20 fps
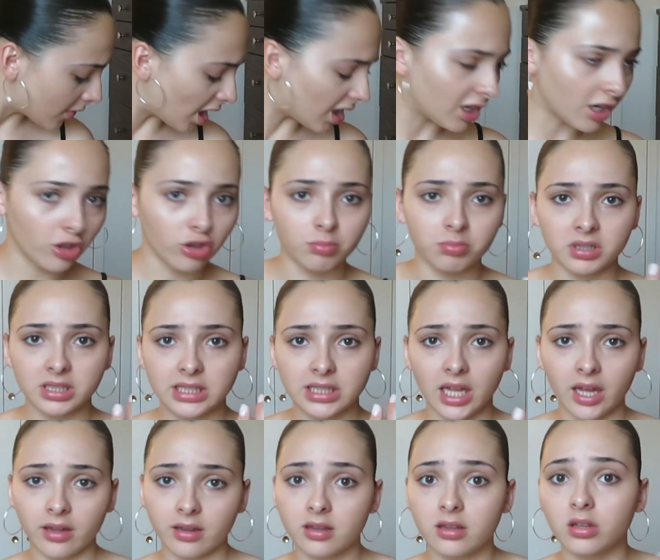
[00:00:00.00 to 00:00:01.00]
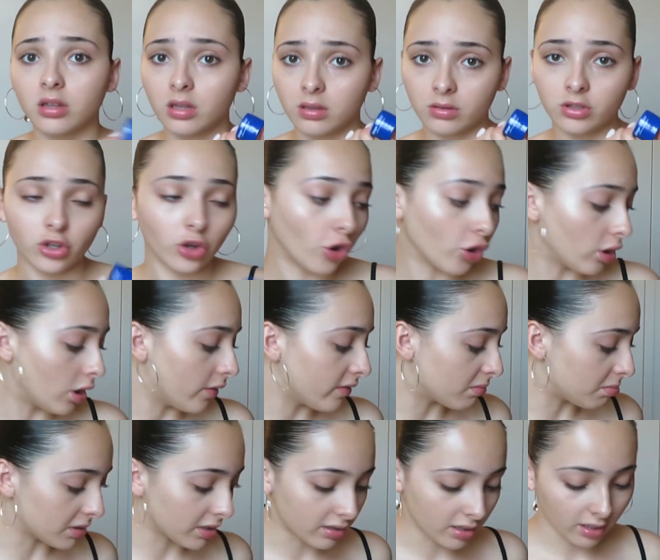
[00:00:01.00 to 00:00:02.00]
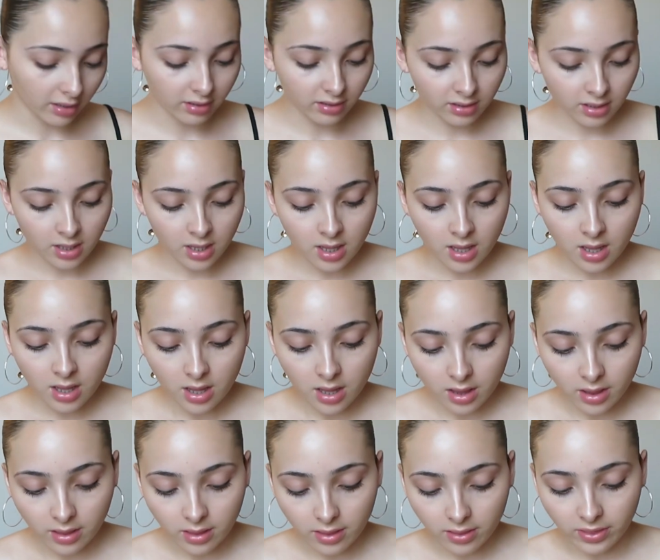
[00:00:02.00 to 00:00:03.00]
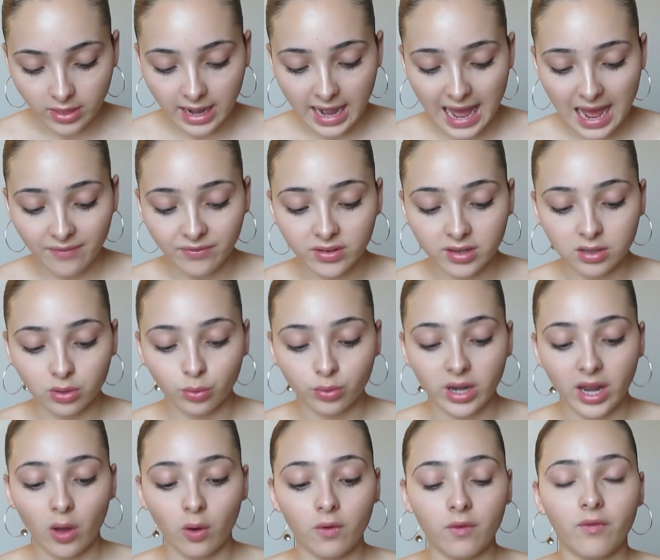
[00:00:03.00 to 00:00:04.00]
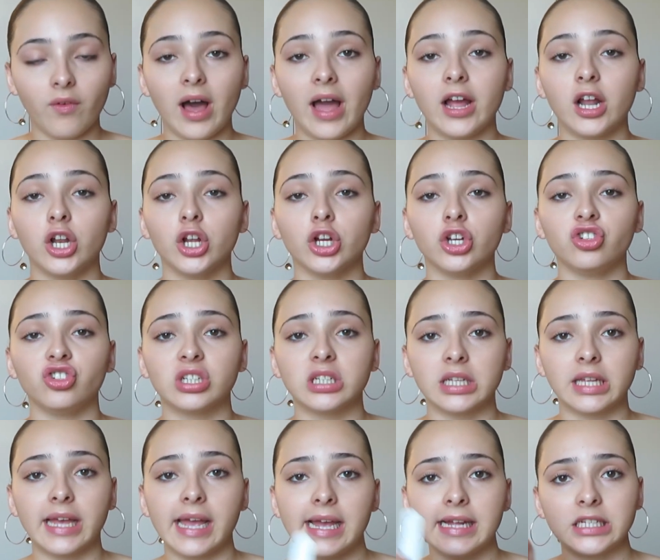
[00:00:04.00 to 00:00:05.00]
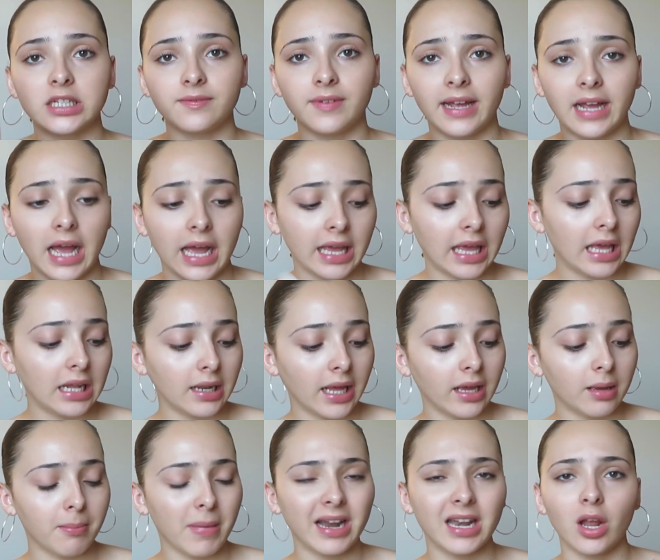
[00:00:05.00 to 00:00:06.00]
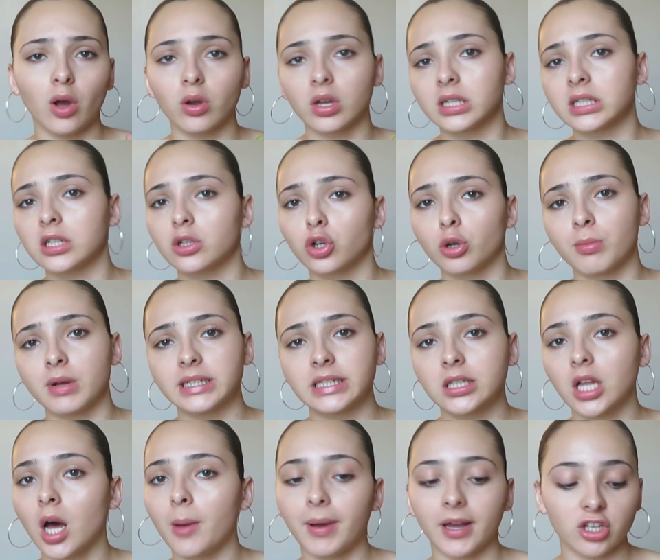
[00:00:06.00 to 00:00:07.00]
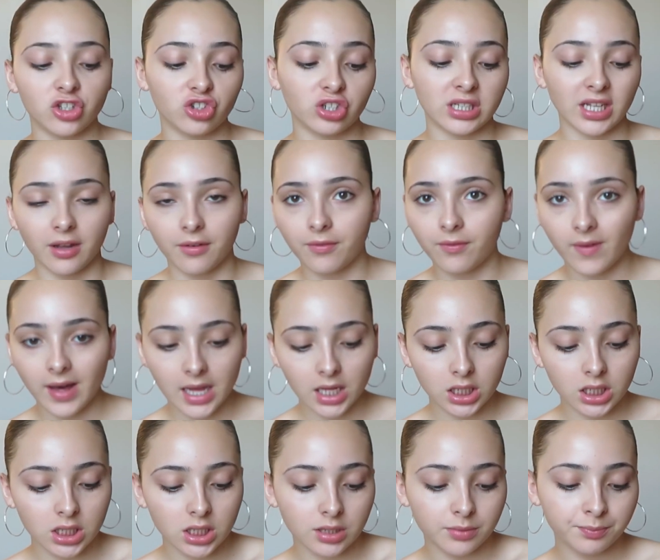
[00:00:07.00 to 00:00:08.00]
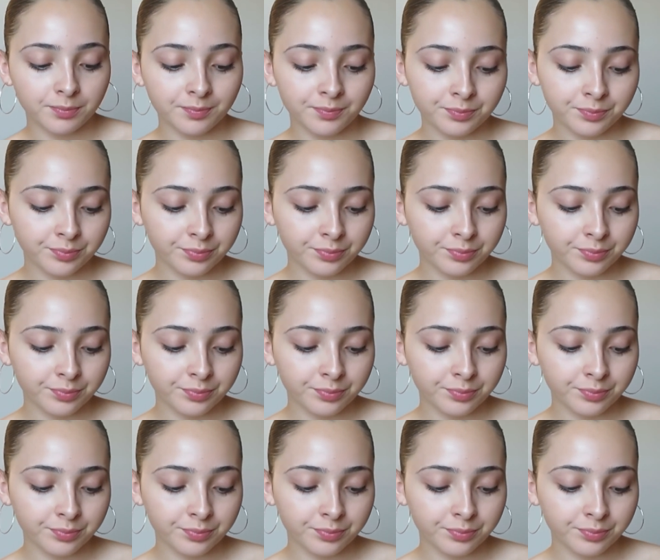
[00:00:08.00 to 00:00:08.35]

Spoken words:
Another Blistex. Your girl loves Blistex. Then I have this little nail filer just in case if like I get like my nail gets a little messed up, I could just like file it.